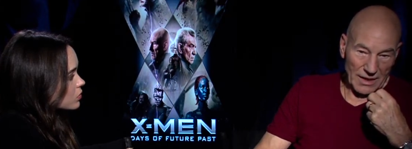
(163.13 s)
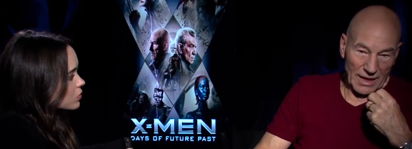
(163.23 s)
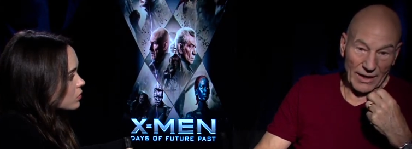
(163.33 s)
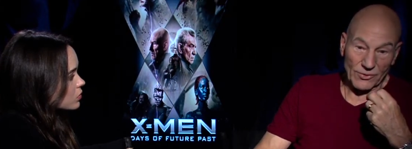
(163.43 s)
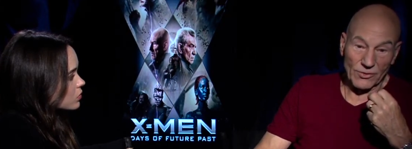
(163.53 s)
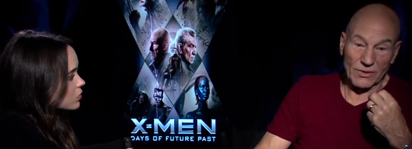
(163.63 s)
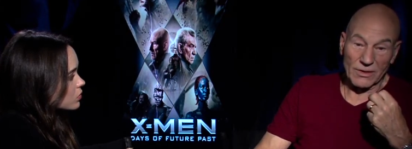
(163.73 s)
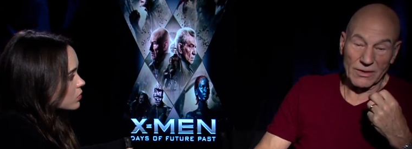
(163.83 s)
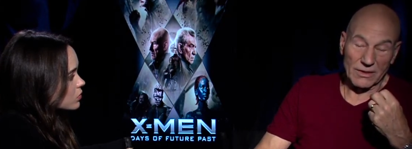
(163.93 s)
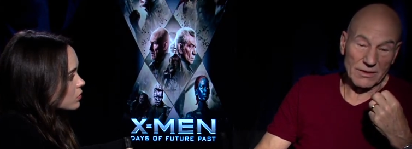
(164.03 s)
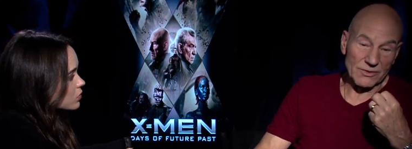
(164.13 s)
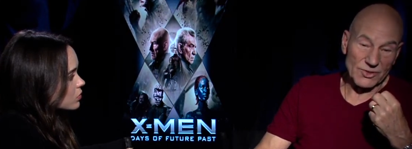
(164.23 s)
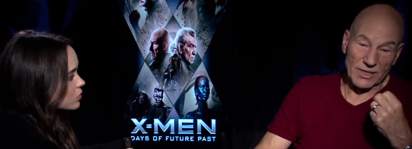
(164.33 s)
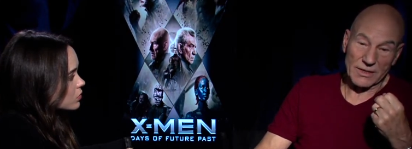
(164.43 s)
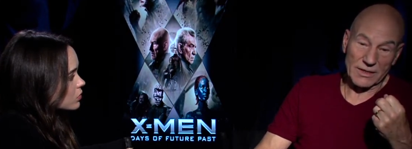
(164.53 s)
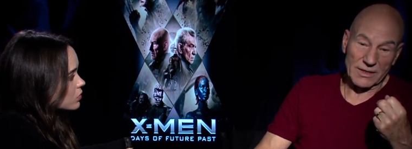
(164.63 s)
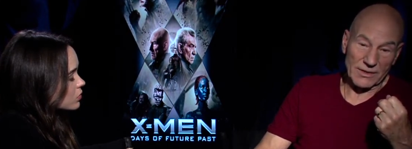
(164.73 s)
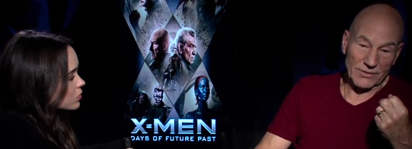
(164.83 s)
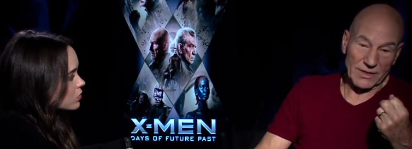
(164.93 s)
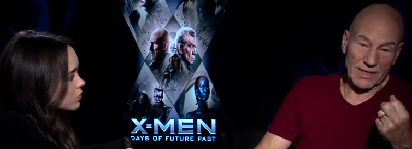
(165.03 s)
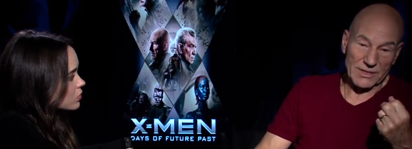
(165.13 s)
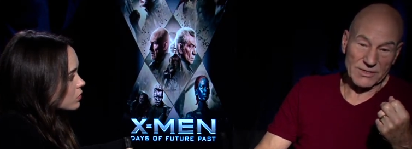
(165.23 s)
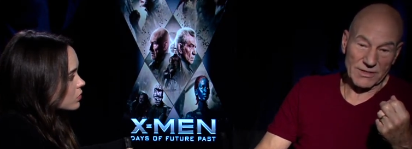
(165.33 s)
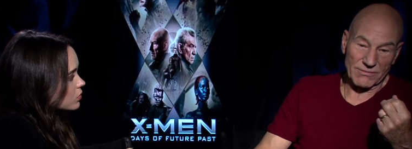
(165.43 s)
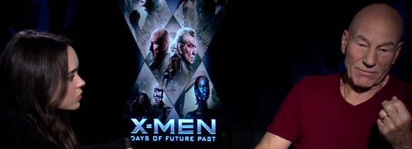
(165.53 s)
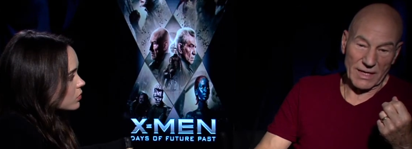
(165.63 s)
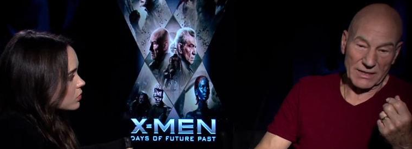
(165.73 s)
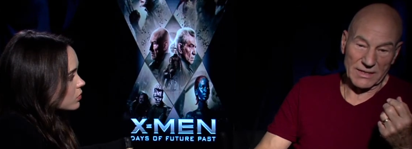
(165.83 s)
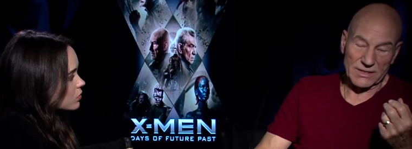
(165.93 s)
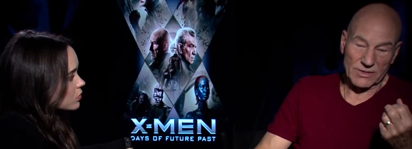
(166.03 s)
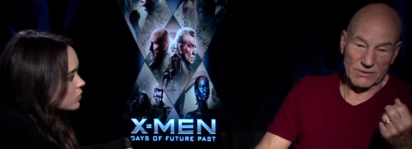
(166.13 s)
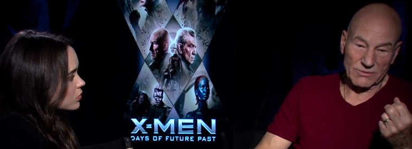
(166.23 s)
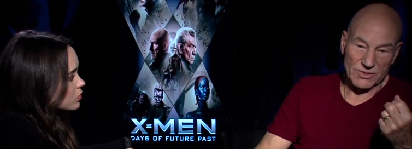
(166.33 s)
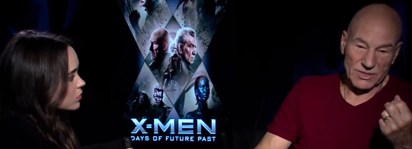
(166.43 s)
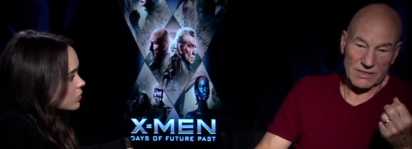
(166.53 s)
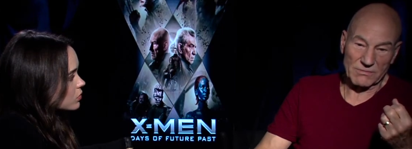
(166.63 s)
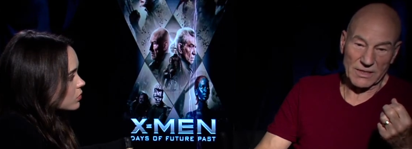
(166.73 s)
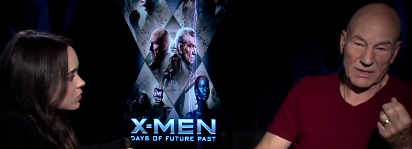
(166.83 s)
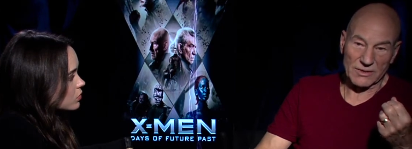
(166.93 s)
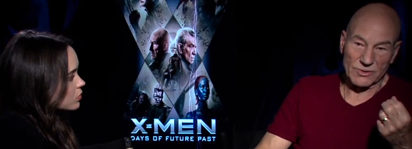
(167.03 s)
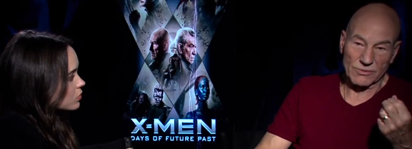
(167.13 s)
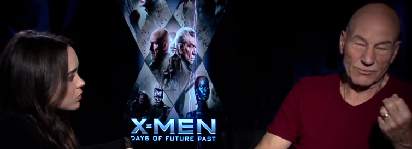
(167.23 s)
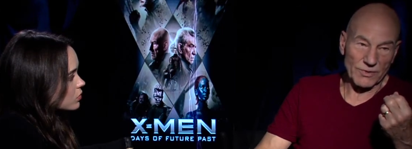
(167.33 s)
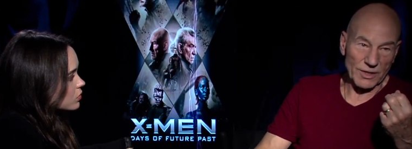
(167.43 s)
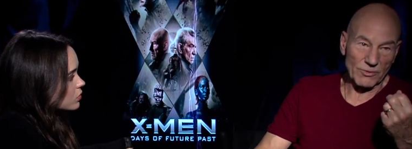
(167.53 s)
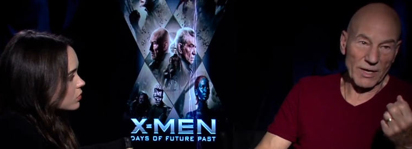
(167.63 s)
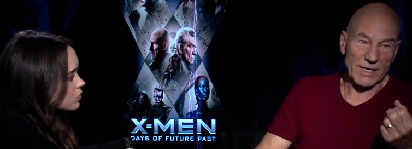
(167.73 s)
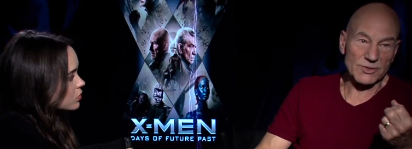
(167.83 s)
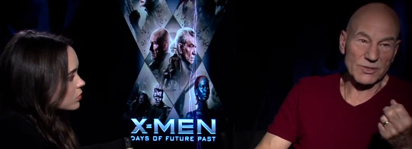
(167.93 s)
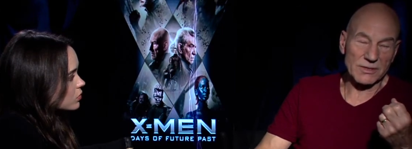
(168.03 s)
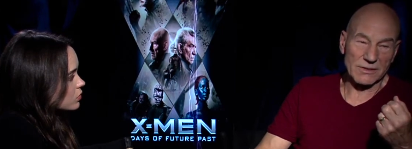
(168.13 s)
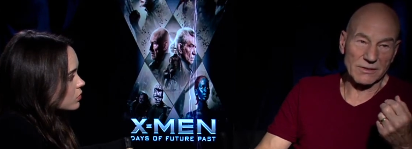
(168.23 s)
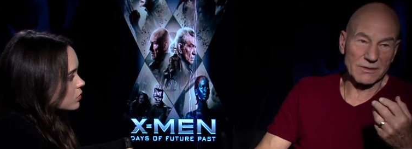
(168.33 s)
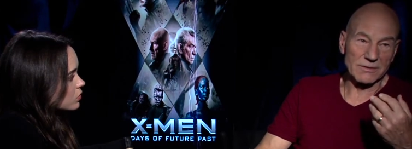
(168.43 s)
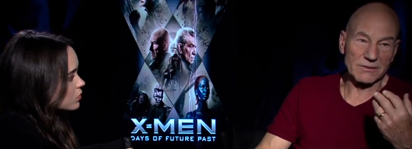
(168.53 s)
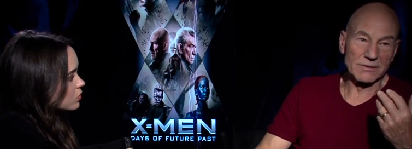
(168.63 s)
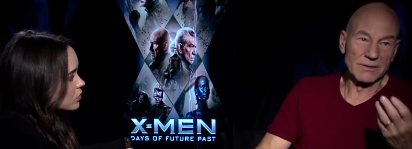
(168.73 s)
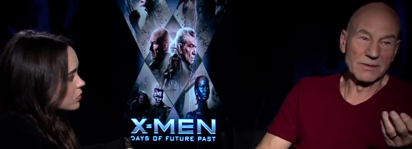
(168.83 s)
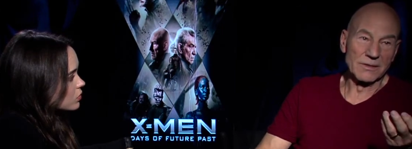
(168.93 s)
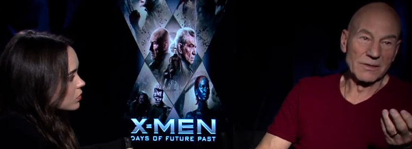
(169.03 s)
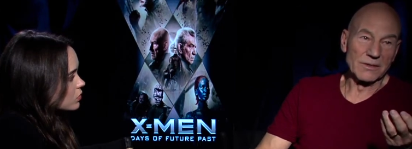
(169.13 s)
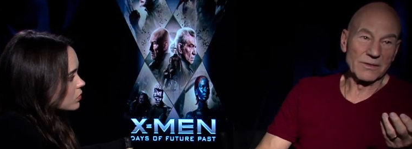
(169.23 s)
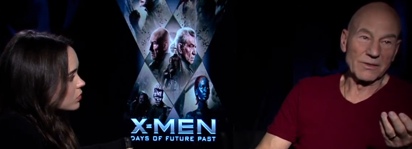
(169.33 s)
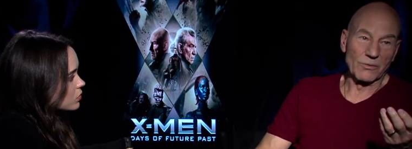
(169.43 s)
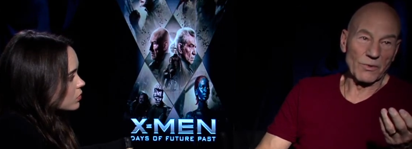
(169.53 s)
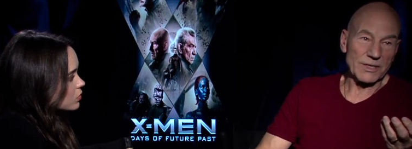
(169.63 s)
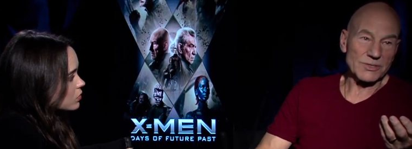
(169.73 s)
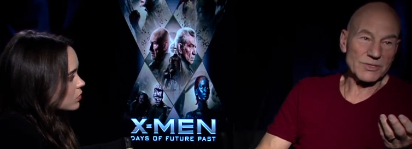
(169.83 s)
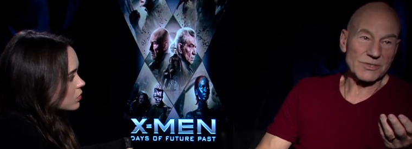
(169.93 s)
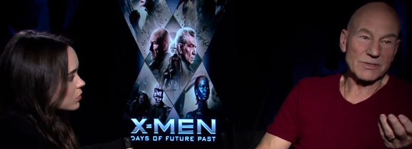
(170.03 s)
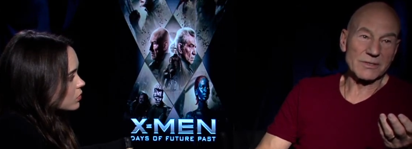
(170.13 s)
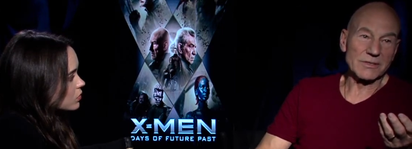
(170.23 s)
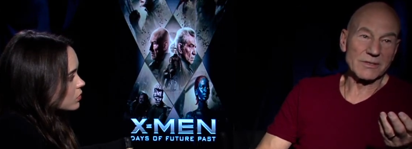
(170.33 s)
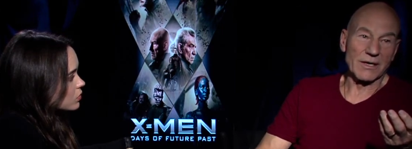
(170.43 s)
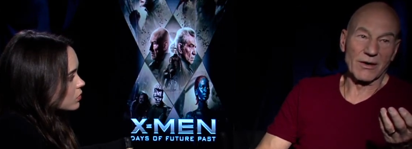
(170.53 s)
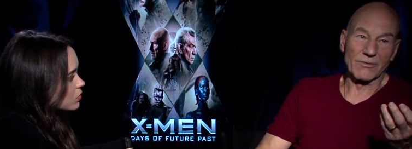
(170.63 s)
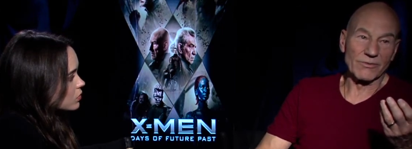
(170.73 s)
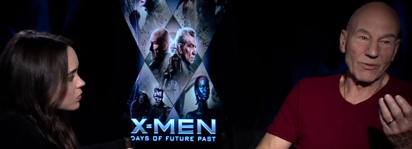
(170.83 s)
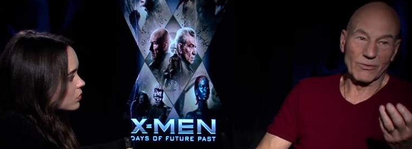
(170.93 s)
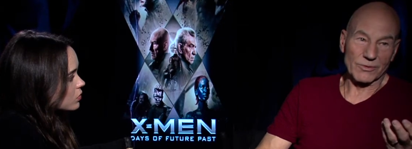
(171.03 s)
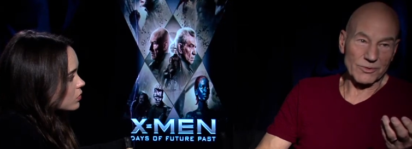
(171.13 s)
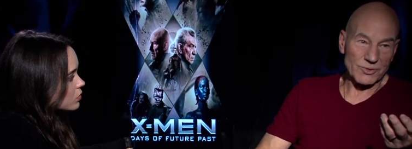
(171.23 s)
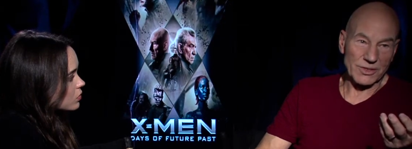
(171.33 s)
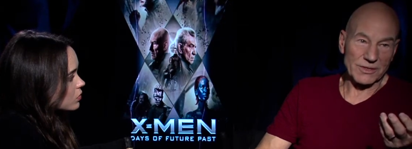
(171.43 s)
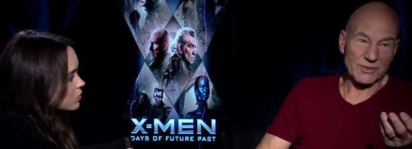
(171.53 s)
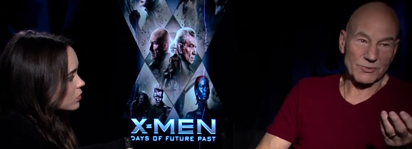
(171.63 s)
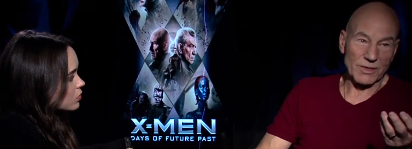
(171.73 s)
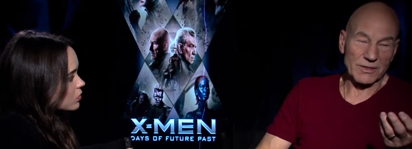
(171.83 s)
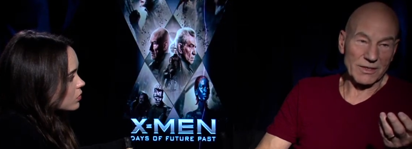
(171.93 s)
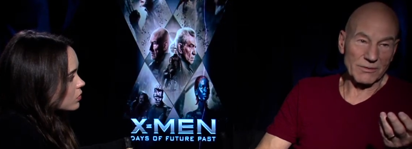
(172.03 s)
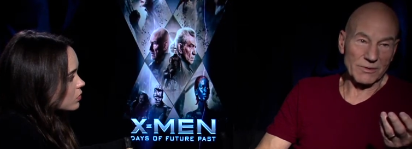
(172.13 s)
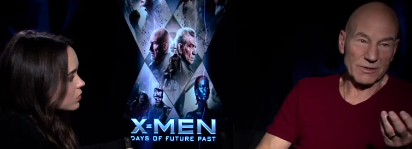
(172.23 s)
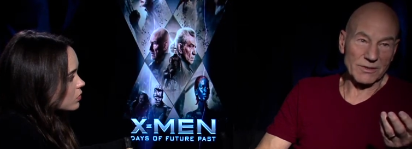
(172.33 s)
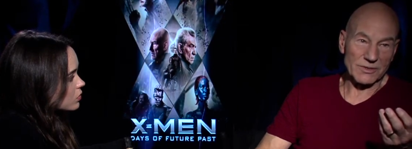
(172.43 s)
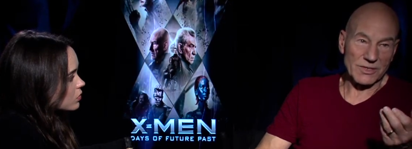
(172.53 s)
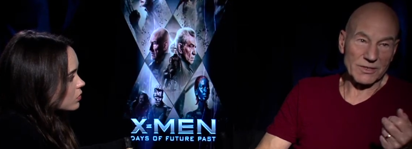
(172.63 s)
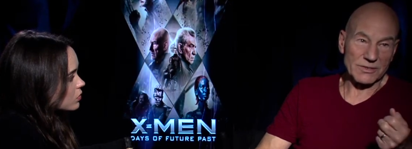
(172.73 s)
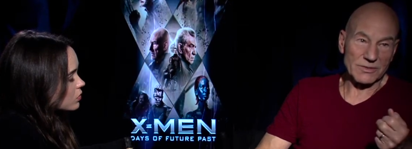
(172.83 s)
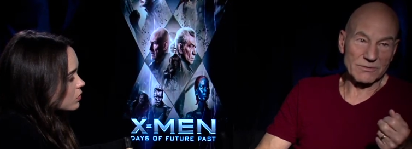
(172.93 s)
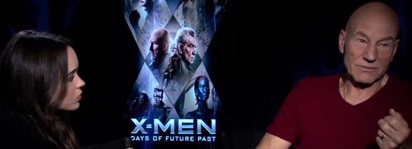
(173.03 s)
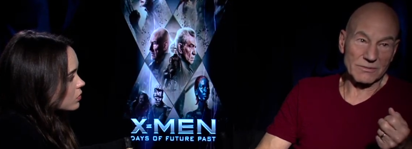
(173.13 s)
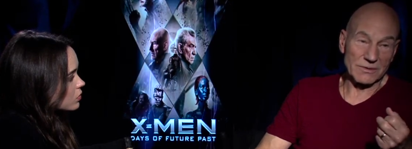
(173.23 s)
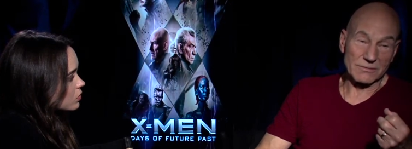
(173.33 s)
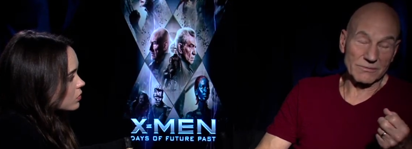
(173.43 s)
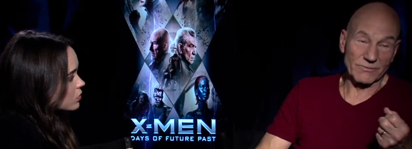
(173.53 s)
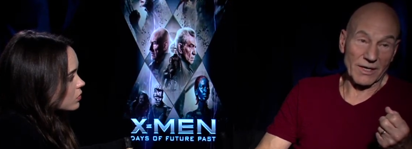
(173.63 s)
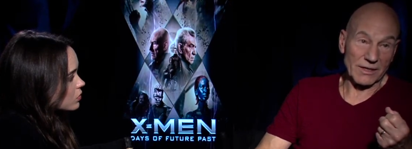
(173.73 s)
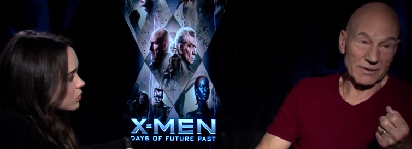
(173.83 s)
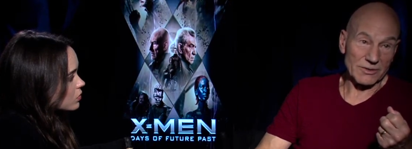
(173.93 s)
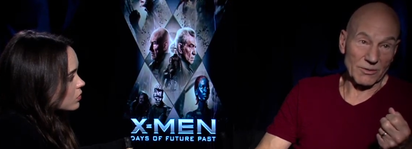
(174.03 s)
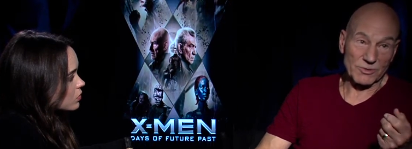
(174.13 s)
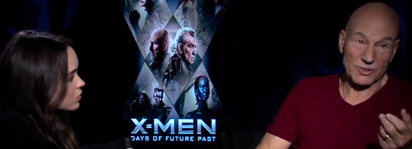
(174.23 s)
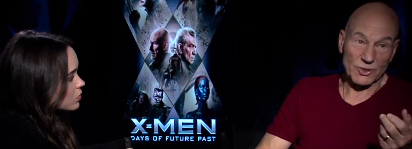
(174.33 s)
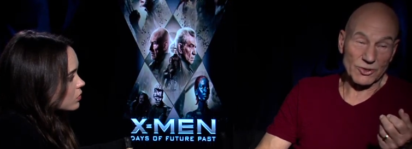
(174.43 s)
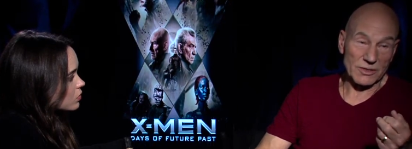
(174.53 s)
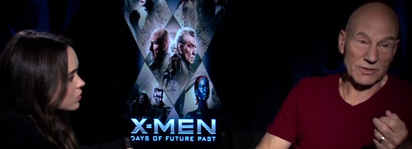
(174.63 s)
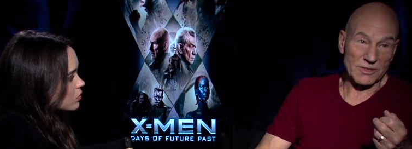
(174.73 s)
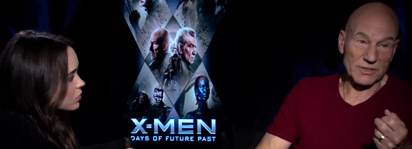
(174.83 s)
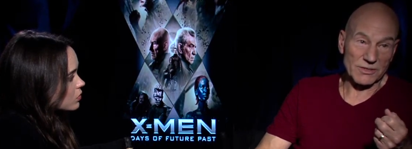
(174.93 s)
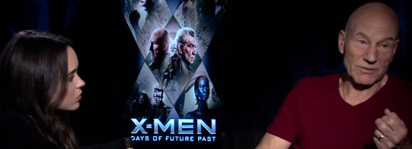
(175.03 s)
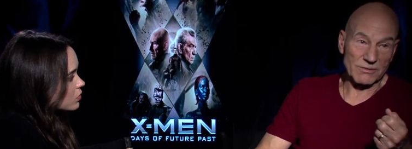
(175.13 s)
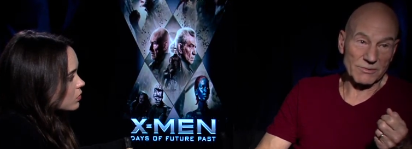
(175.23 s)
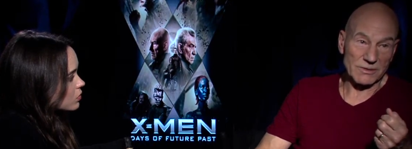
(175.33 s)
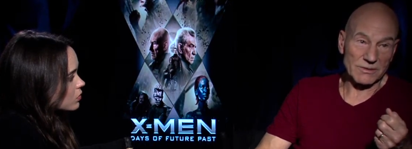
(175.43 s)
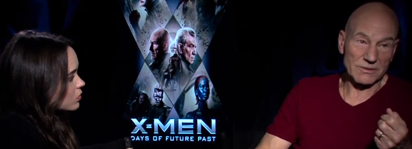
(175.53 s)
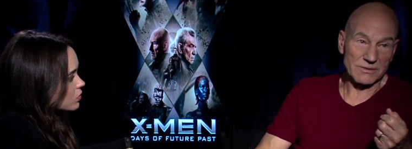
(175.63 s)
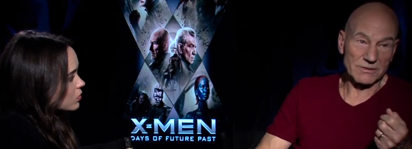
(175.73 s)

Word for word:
Speaker 1: And certainly in the case of Magneto, seeming to regret the waste of all those years when they were in such violent opposition and disagreement.